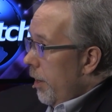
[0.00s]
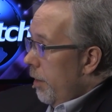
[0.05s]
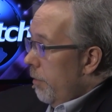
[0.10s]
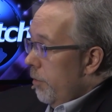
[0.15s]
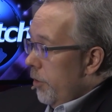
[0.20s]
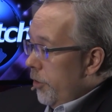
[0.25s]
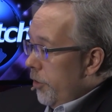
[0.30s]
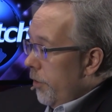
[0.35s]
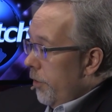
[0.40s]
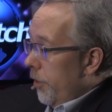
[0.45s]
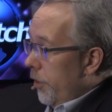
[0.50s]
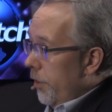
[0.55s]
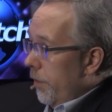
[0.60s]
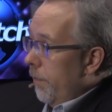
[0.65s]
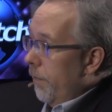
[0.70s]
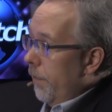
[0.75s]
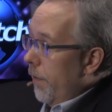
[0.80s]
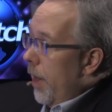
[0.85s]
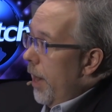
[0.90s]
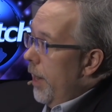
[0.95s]
In other words,
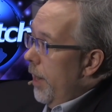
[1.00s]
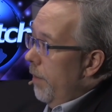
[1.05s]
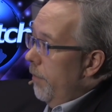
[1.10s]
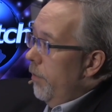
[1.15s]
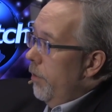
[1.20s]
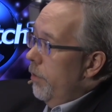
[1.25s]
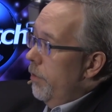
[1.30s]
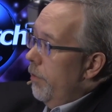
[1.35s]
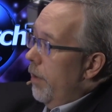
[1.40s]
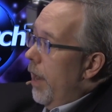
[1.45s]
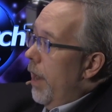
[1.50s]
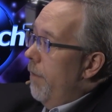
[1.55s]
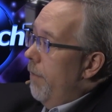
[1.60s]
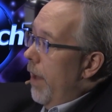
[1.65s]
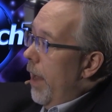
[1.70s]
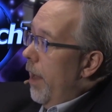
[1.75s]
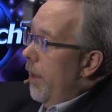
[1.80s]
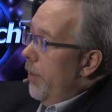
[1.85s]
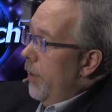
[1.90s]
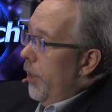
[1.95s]
you're fine if you
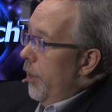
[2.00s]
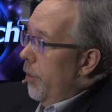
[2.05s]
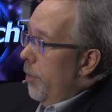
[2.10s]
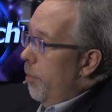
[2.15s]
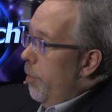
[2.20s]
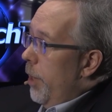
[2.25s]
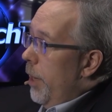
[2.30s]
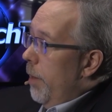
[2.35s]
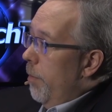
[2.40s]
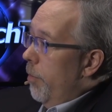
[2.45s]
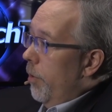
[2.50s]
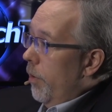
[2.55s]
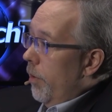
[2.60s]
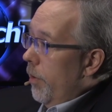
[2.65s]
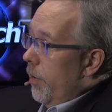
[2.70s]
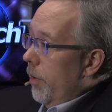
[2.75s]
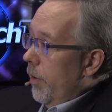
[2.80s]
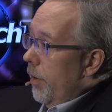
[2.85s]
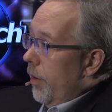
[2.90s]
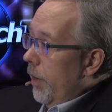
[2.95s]
drive out the other
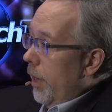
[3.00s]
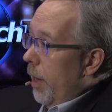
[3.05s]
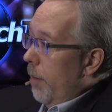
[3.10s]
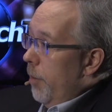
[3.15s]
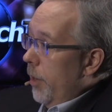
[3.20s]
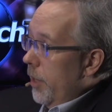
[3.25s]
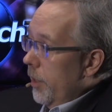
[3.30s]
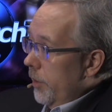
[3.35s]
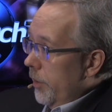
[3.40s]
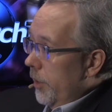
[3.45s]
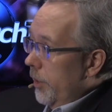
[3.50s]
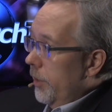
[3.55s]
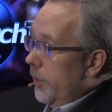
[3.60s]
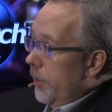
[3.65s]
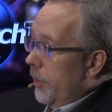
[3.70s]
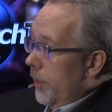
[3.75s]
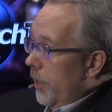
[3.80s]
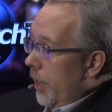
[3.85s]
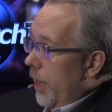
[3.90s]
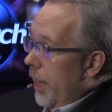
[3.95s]
people, okay, because
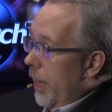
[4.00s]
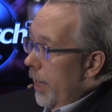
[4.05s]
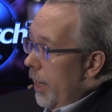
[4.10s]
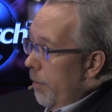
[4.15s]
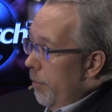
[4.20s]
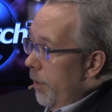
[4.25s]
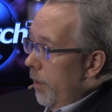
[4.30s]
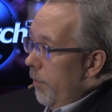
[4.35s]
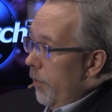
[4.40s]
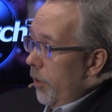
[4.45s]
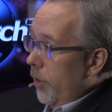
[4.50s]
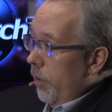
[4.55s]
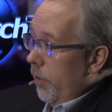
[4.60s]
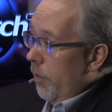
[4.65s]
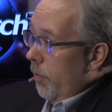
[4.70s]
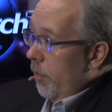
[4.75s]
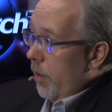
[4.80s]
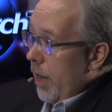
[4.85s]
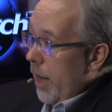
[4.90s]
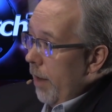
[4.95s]
this is the land I'm giving you.
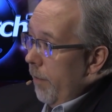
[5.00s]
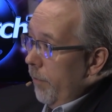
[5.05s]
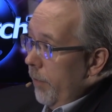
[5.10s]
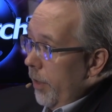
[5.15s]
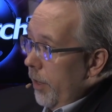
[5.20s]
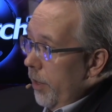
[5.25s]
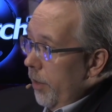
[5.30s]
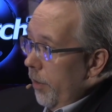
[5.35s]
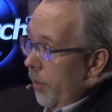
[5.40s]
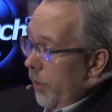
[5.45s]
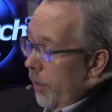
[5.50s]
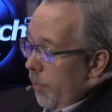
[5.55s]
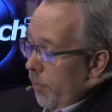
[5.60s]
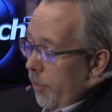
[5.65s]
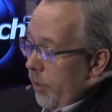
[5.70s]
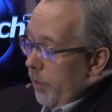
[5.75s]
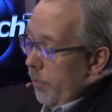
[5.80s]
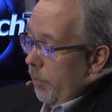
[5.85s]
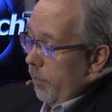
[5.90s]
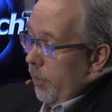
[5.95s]
You don't have to kill
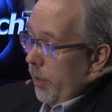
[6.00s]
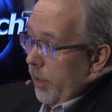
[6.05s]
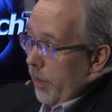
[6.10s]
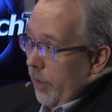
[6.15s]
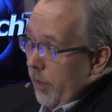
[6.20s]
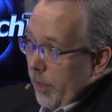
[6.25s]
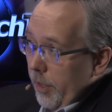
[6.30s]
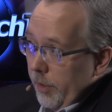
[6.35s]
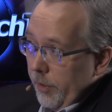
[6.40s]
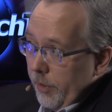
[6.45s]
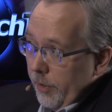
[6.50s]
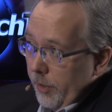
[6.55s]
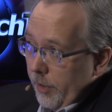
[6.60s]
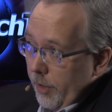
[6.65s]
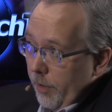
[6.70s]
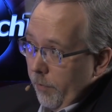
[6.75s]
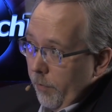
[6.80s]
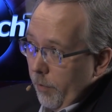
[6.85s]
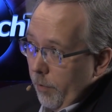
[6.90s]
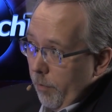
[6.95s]
them, but this is
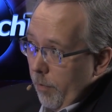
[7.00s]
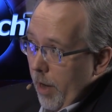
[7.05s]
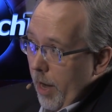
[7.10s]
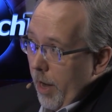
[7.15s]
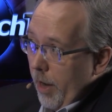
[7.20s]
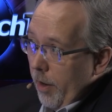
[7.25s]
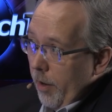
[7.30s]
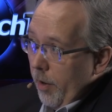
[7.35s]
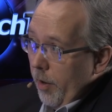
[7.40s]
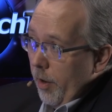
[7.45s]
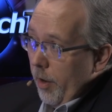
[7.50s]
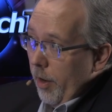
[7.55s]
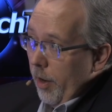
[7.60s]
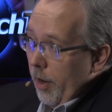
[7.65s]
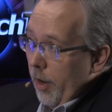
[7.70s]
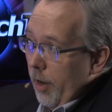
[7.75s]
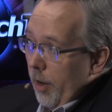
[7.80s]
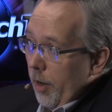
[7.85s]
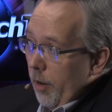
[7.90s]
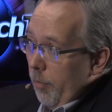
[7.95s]
a different matter
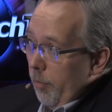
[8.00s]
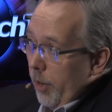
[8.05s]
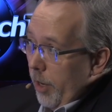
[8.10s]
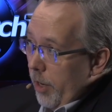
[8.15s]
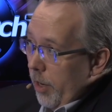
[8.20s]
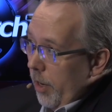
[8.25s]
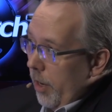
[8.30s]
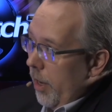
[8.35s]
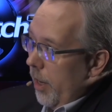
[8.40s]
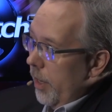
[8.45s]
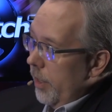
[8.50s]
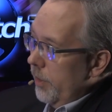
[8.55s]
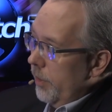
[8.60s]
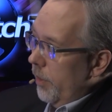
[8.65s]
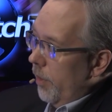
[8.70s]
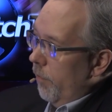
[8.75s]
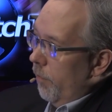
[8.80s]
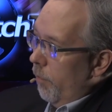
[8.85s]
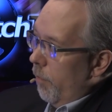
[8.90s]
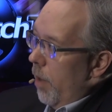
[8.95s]

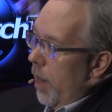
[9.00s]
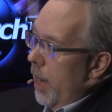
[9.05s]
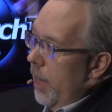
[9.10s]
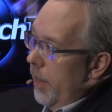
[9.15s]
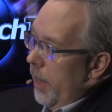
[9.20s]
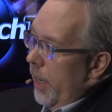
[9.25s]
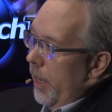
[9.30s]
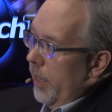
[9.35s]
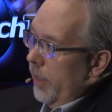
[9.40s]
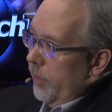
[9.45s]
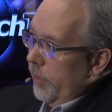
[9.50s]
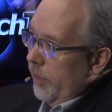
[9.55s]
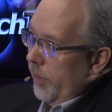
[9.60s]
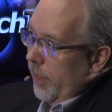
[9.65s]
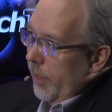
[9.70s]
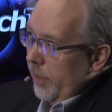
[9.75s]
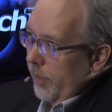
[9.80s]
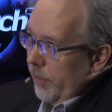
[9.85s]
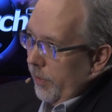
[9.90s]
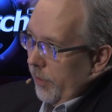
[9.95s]
because of why they
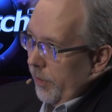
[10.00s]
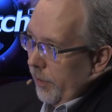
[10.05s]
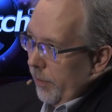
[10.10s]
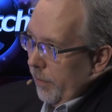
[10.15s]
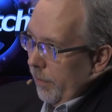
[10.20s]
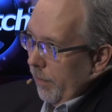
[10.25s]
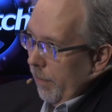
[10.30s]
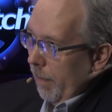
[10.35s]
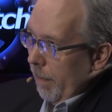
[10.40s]
exist.